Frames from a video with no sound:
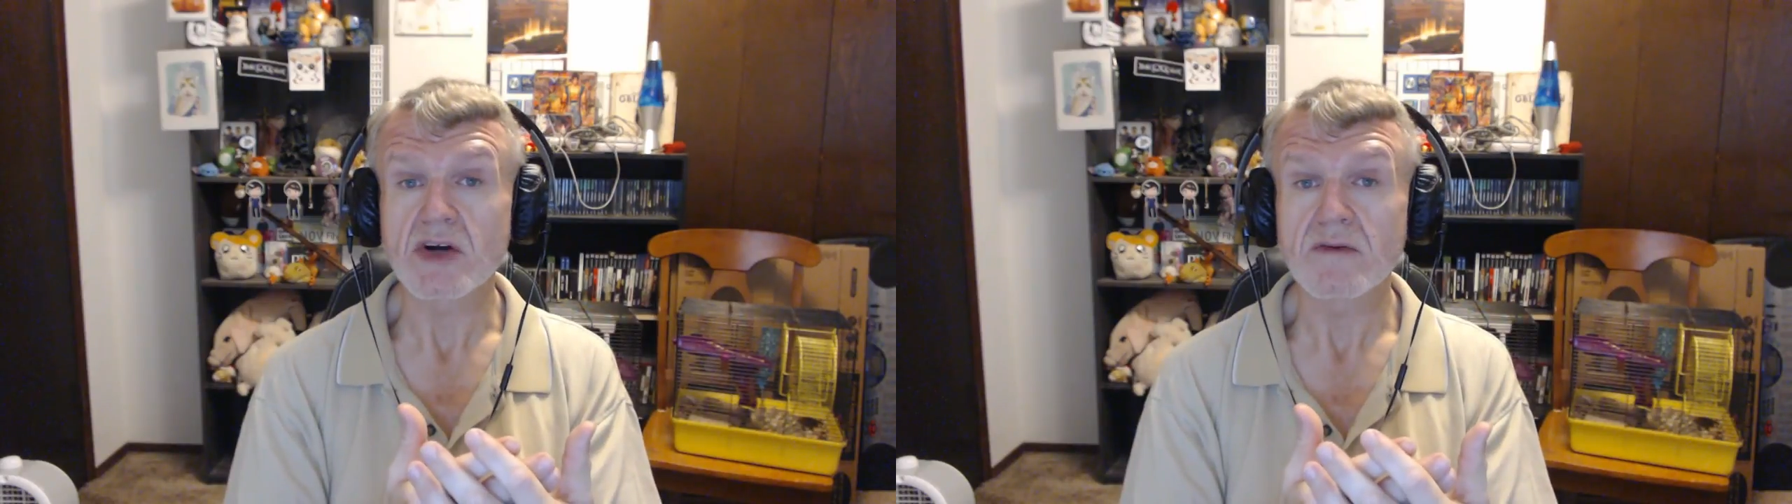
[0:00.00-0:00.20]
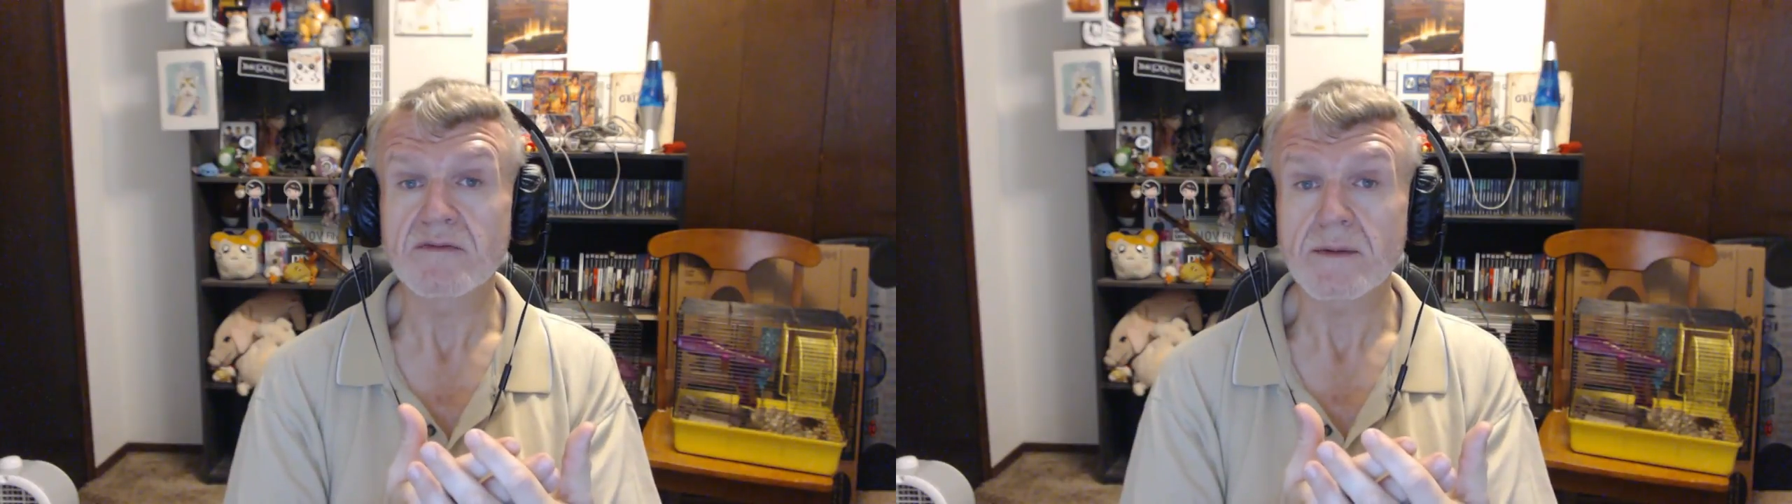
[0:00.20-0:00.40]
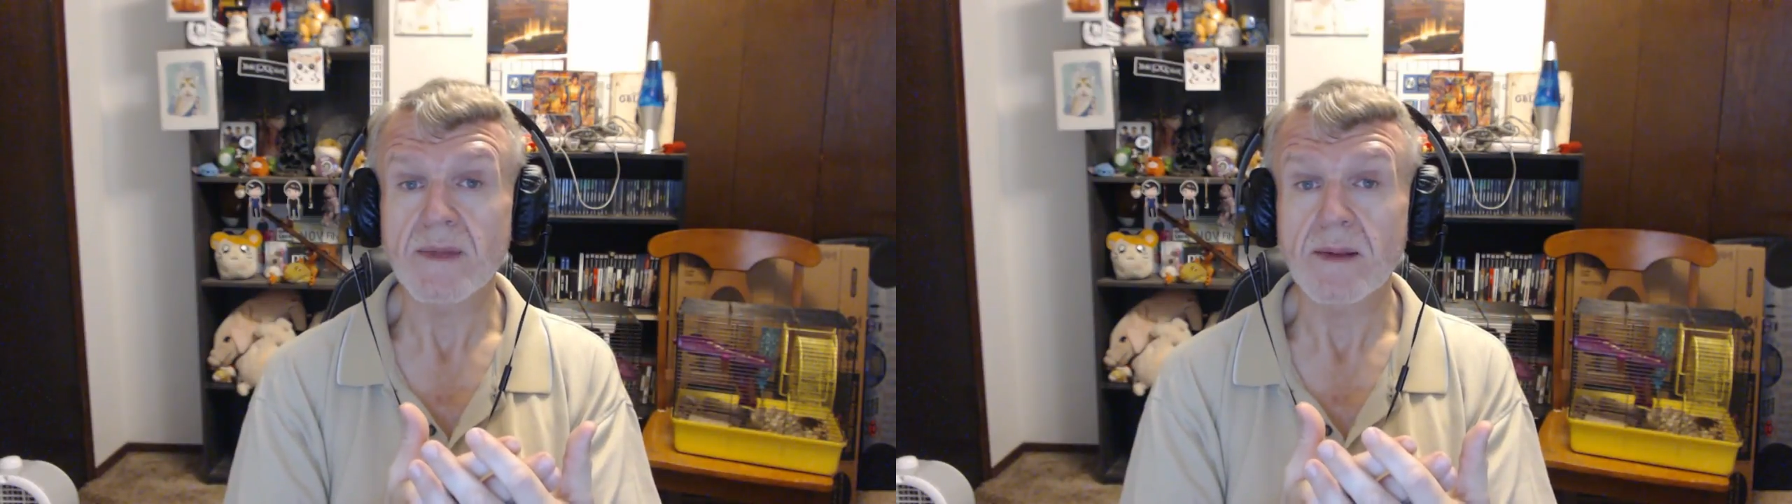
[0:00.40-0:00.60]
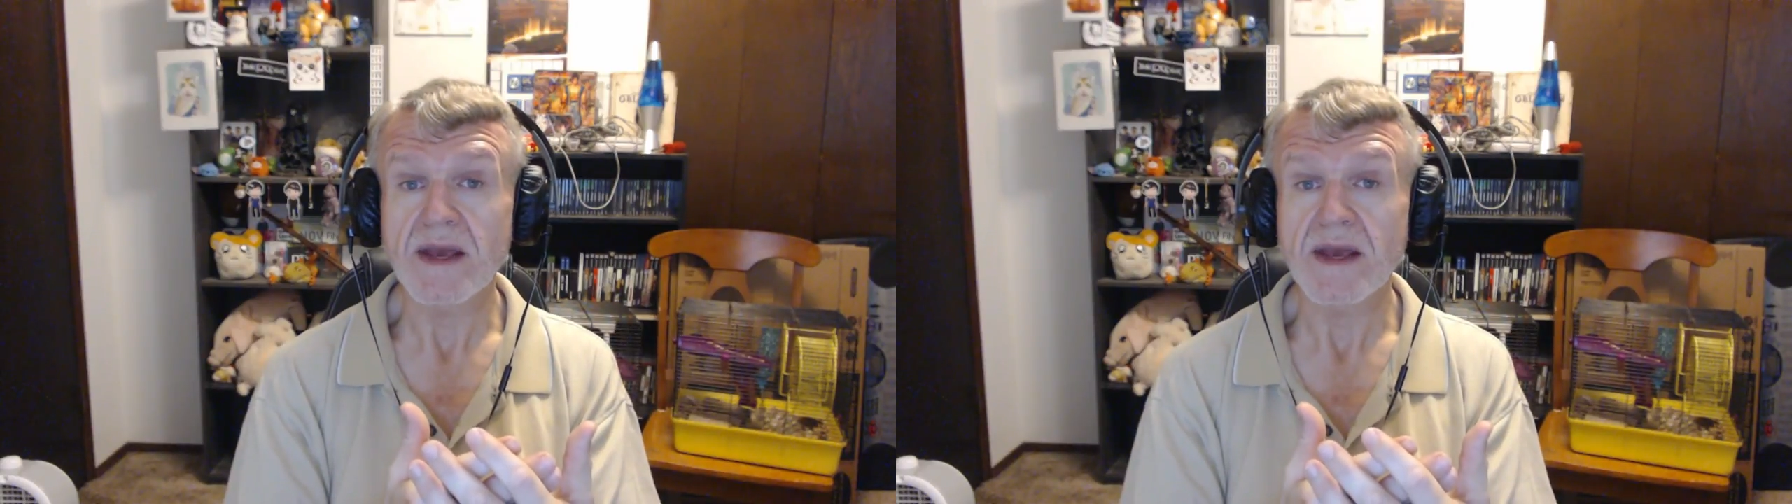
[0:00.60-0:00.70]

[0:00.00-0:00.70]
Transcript: GoFundMe,